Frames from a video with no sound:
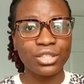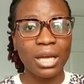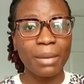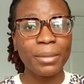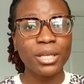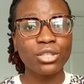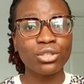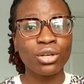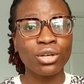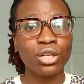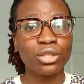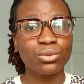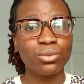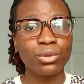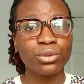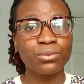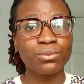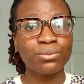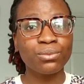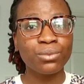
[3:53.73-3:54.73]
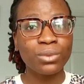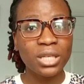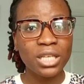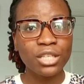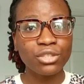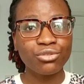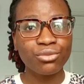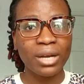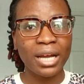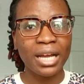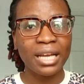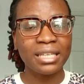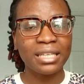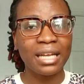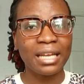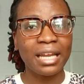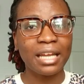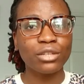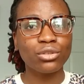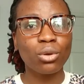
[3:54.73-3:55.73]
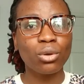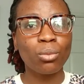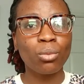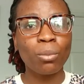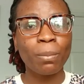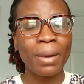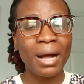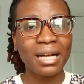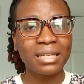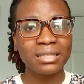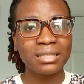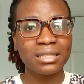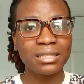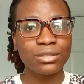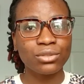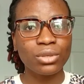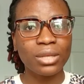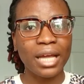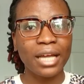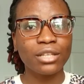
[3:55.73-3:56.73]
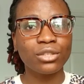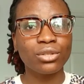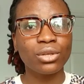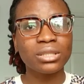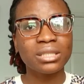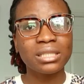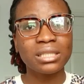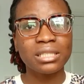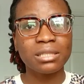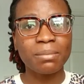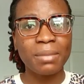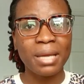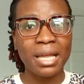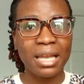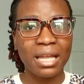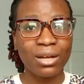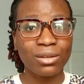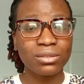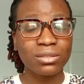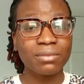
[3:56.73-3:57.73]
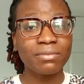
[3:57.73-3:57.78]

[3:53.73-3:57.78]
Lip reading: I made sure it was really dried and I double packed it so that it doesn't smell out.